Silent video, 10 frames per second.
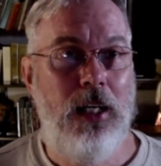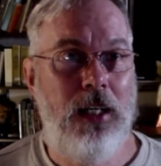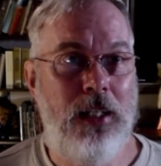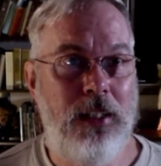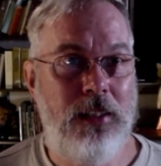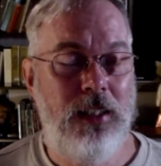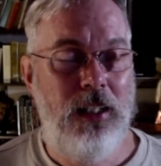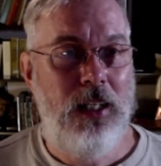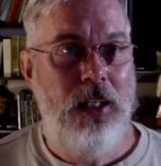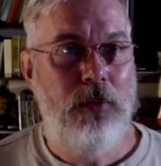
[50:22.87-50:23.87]
And
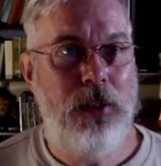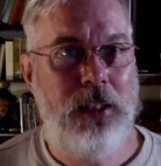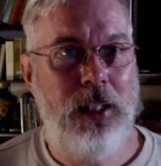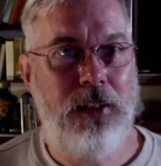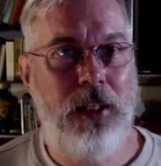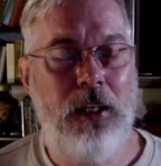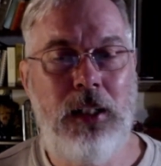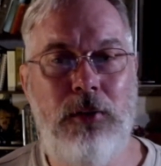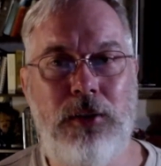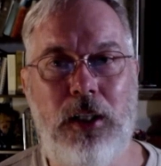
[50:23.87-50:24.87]
we get there, and
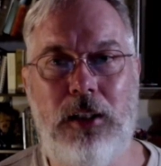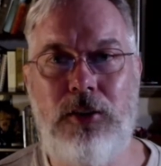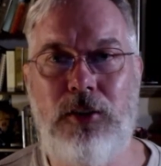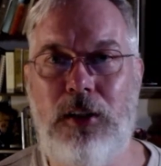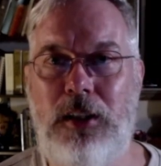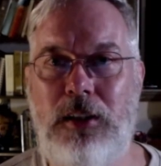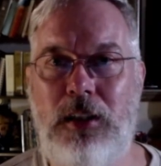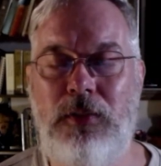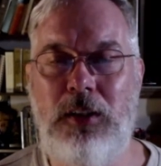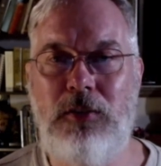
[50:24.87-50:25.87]
it was like a circus. I
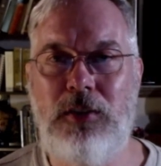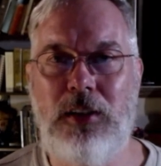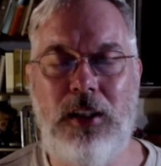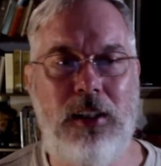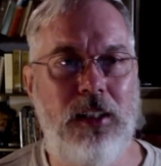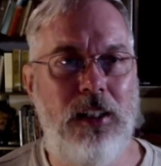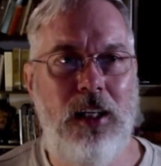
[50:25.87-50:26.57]
mean, it was like,